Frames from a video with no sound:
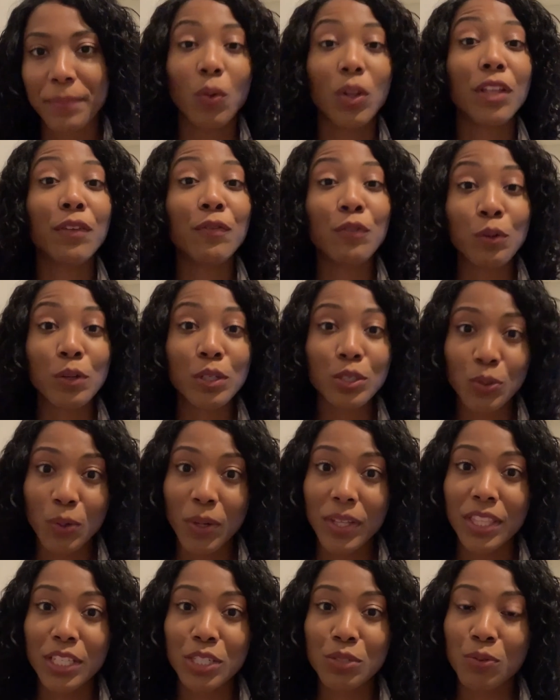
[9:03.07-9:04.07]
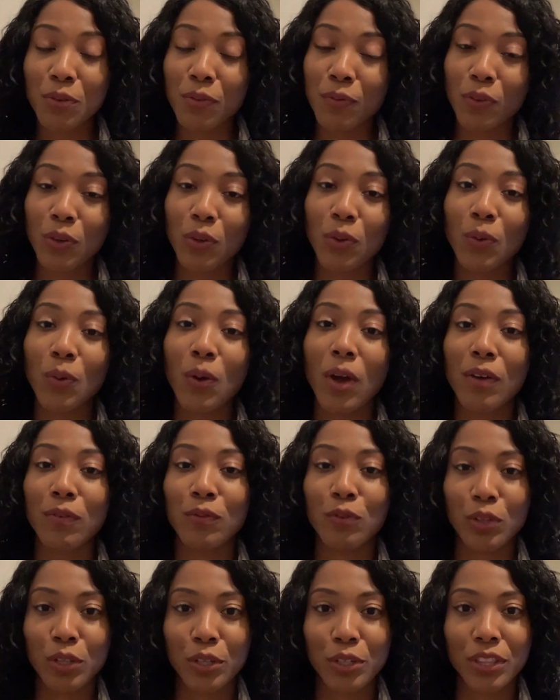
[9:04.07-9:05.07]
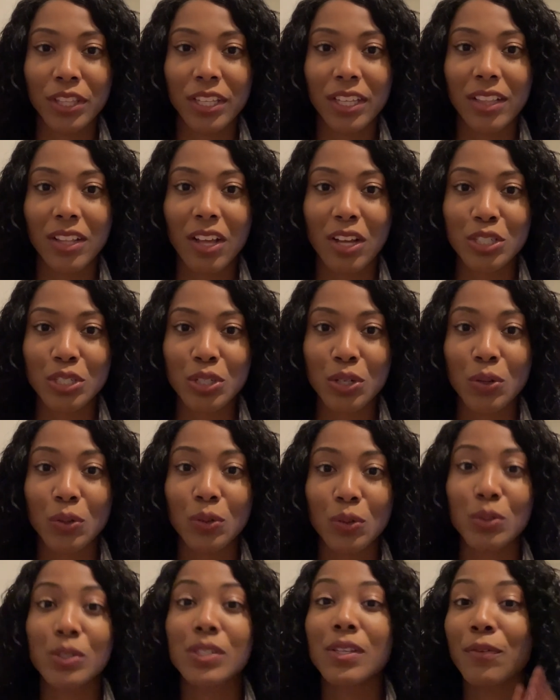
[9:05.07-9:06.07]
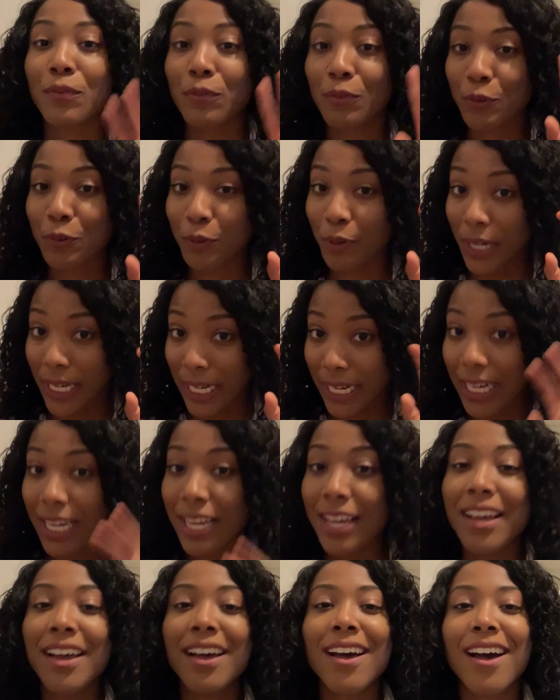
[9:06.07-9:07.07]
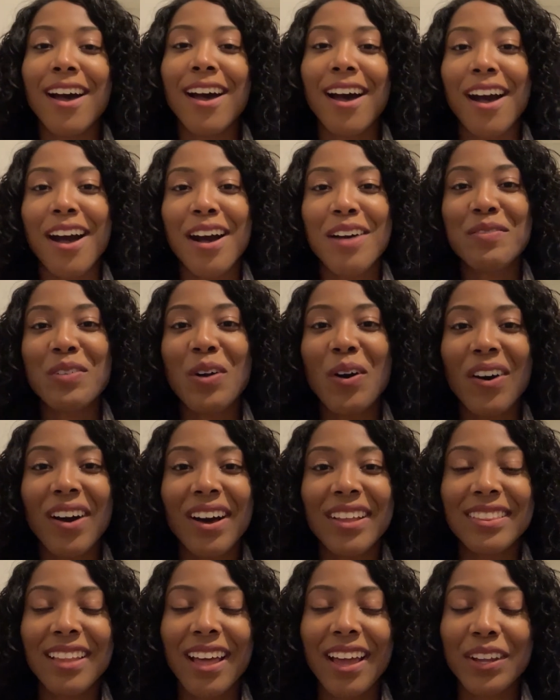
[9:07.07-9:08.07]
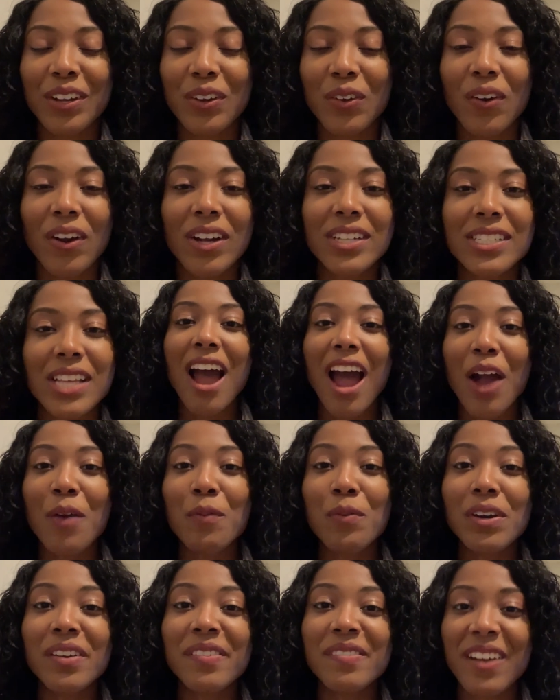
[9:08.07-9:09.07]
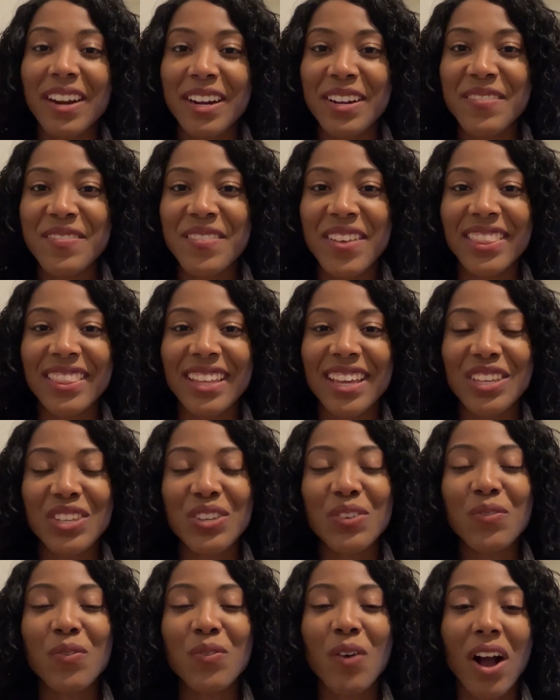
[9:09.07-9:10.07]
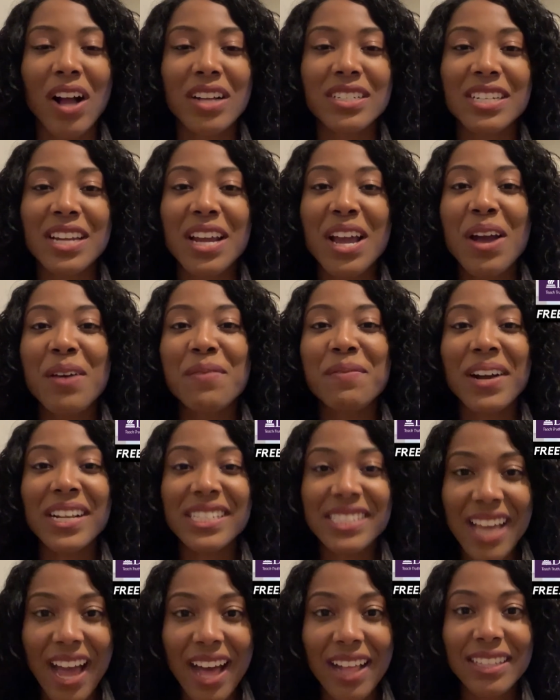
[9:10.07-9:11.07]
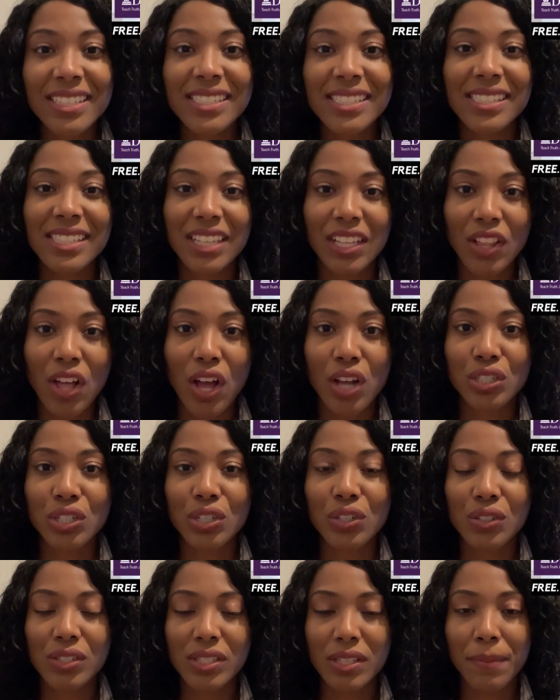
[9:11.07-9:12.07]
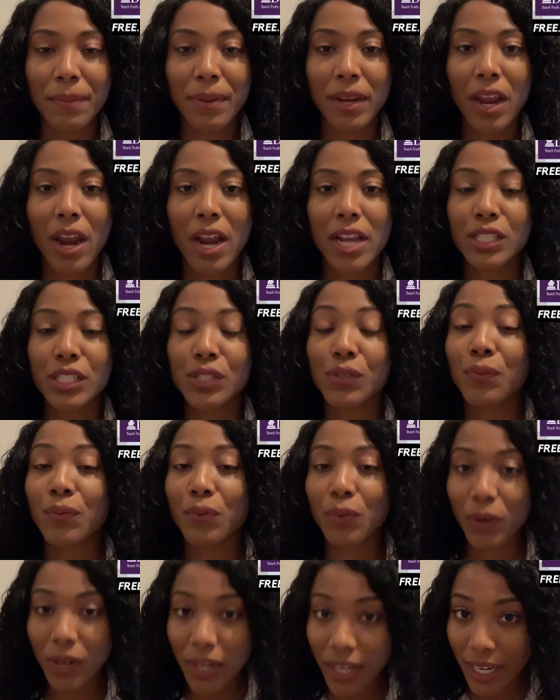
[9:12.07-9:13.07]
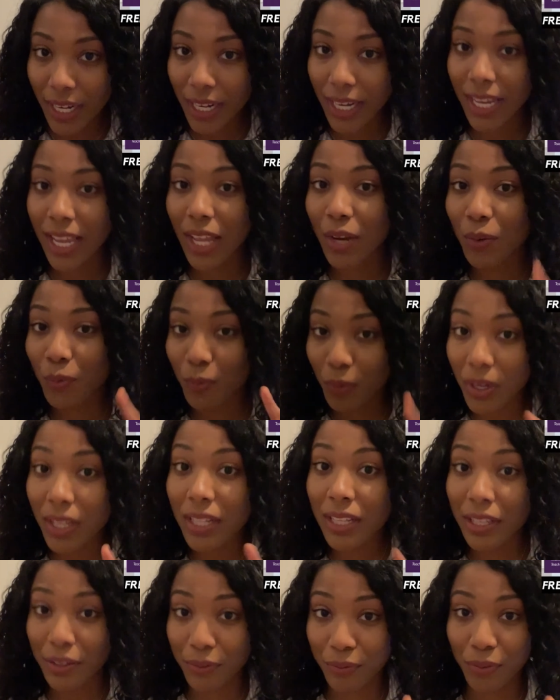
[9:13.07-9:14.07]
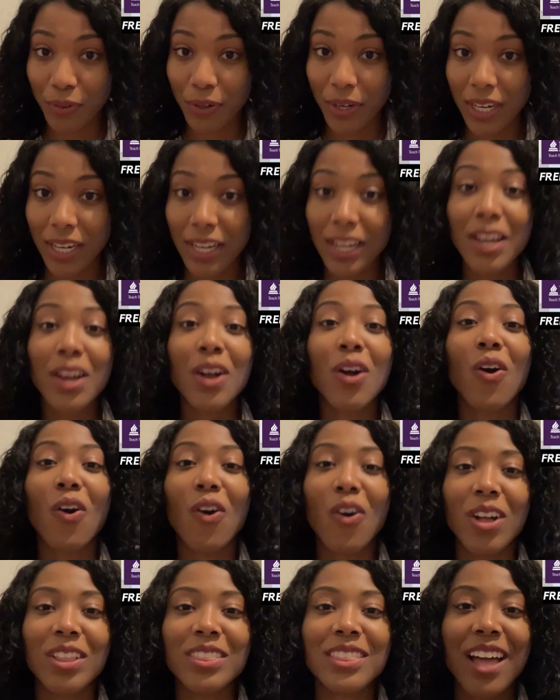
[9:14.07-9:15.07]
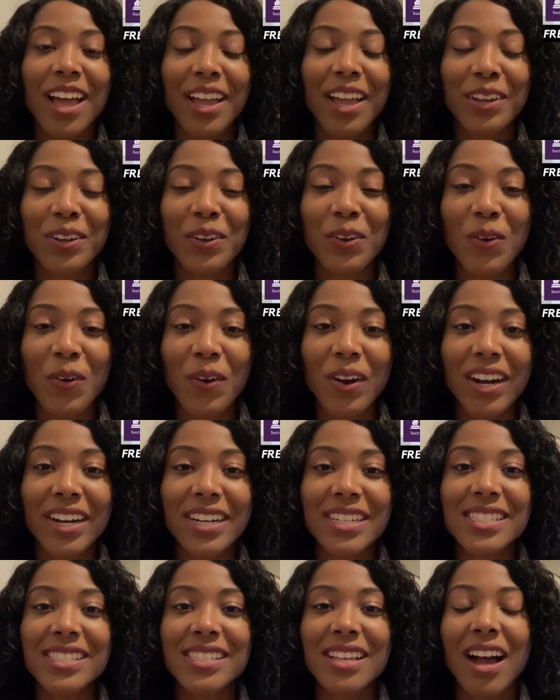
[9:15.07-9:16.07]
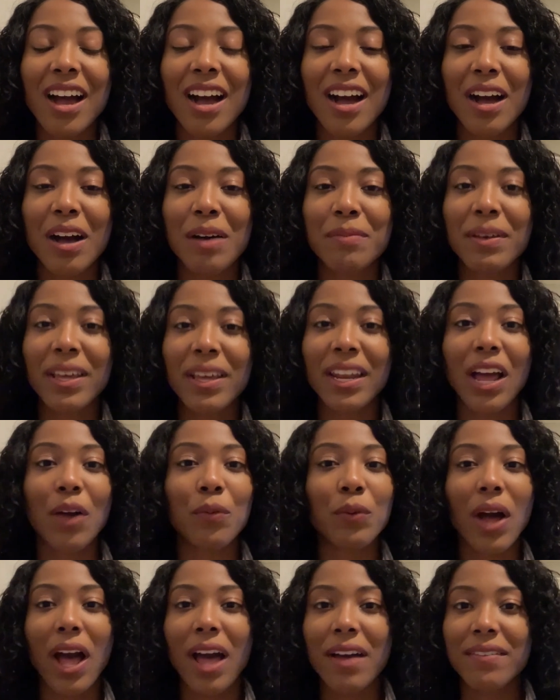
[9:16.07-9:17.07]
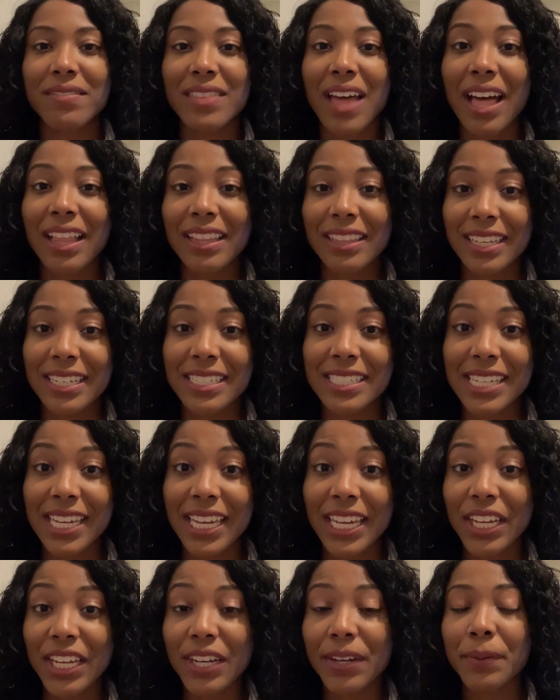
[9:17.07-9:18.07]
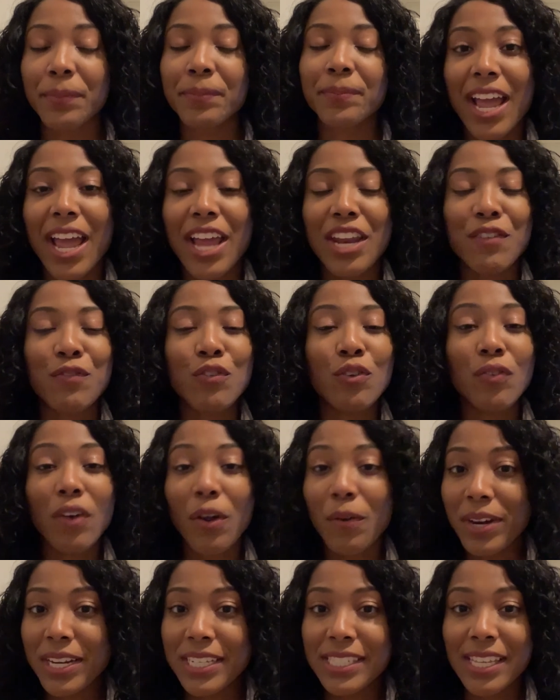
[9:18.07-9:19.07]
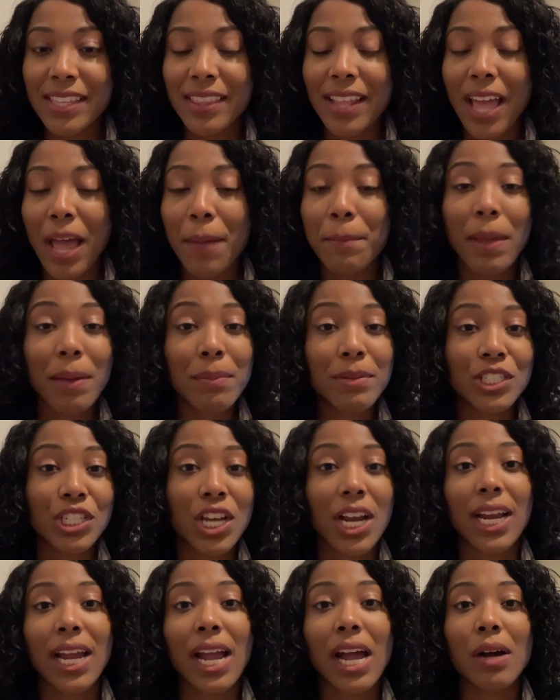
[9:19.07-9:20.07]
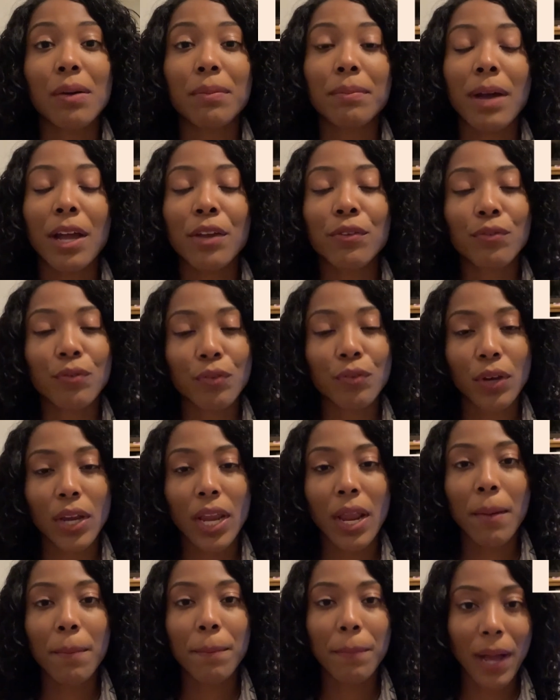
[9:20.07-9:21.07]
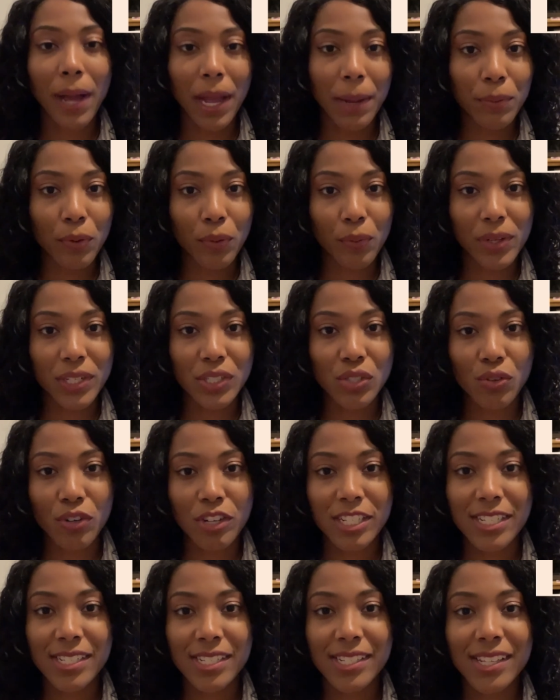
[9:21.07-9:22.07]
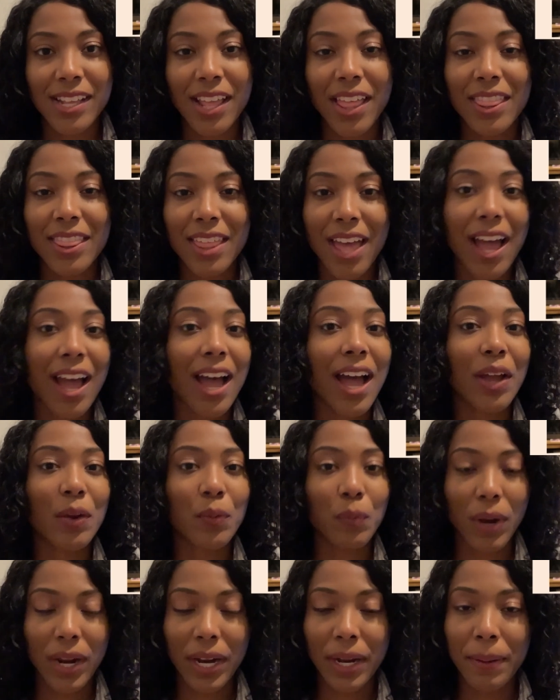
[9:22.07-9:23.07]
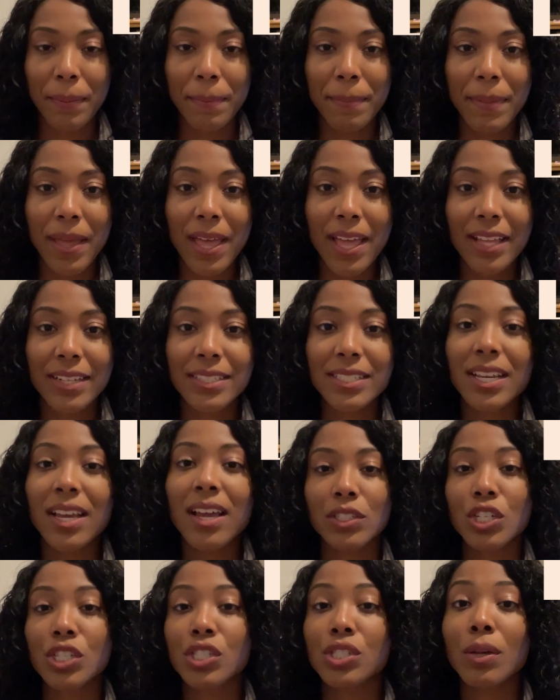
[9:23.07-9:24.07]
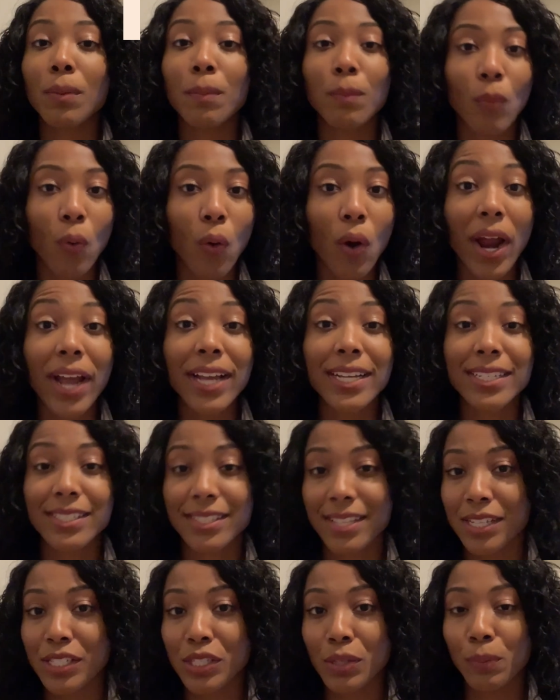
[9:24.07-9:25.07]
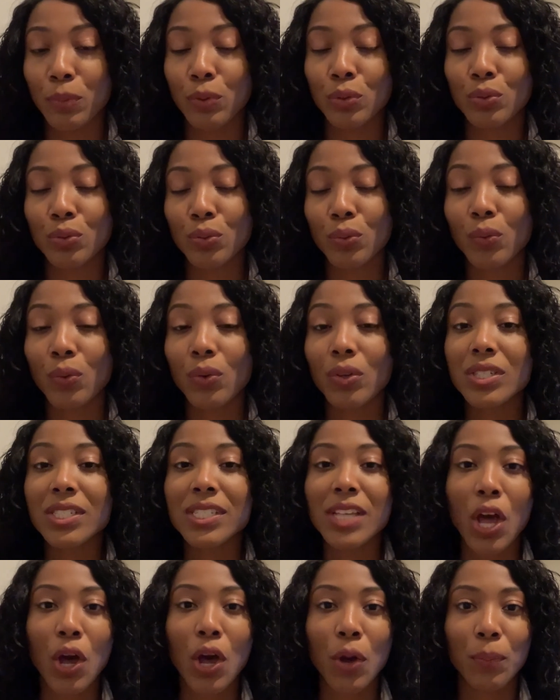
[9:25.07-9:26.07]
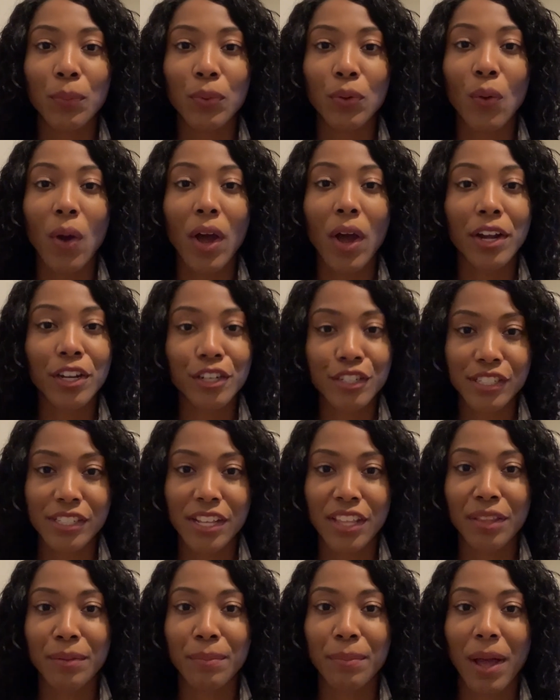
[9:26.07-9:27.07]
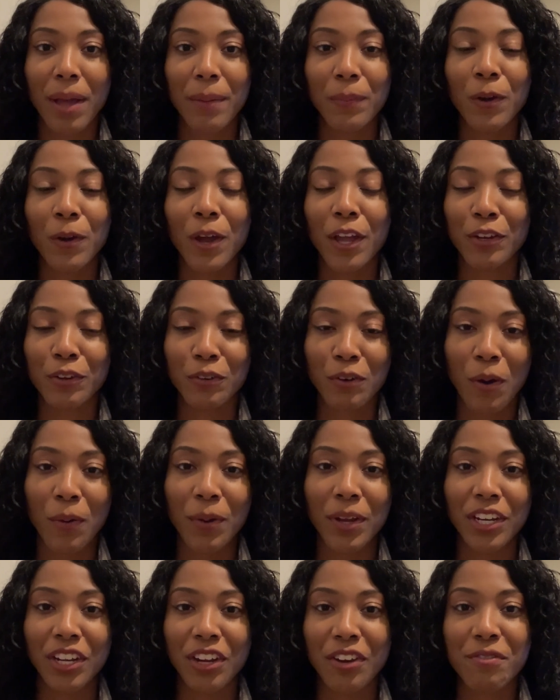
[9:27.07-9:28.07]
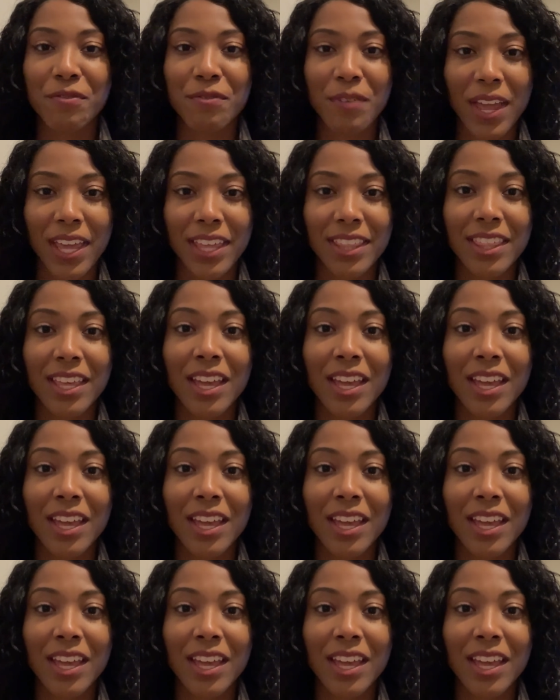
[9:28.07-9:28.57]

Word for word: Well, if you enjoyed this review of Fuller Theological's free um, online course, I would recommend that you watch my Dallas Theological Seminary's free and really free online course, um, and I will have that linked here. And if you've already seen that, maybe check out my free Bible resources that I recommend. Just some more accessible tools to help you understand the Bible and grow in your faith.